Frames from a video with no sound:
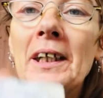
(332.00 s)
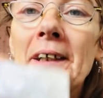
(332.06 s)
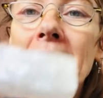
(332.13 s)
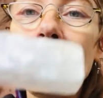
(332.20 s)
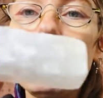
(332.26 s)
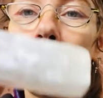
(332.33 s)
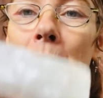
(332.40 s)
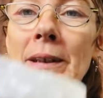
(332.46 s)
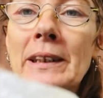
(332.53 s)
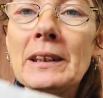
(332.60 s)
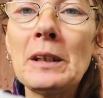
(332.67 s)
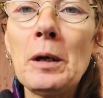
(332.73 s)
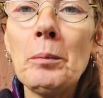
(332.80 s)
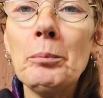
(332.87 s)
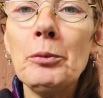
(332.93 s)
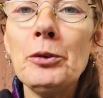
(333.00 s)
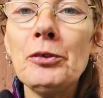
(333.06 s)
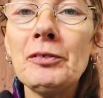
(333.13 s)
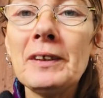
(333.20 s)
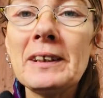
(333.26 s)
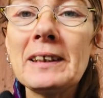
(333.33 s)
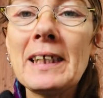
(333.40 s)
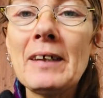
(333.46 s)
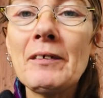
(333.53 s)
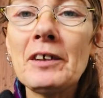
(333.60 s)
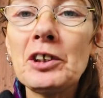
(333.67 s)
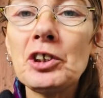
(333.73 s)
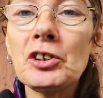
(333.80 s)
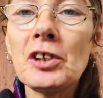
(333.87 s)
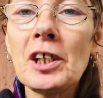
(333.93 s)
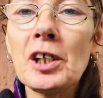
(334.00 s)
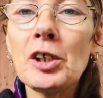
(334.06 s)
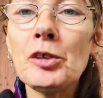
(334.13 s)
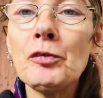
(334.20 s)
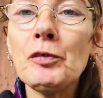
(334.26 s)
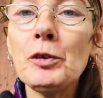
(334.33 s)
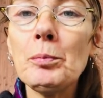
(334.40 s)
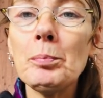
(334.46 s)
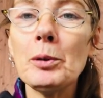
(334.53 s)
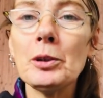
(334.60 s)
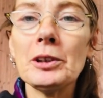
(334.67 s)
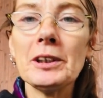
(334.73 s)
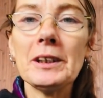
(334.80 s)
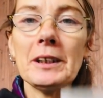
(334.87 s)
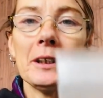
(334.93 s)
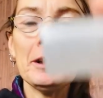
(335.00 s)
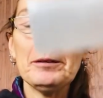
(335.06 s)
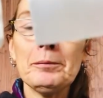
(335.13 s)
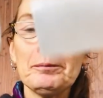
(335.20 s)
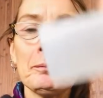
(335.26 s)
Now we start moving down the trunk of your body,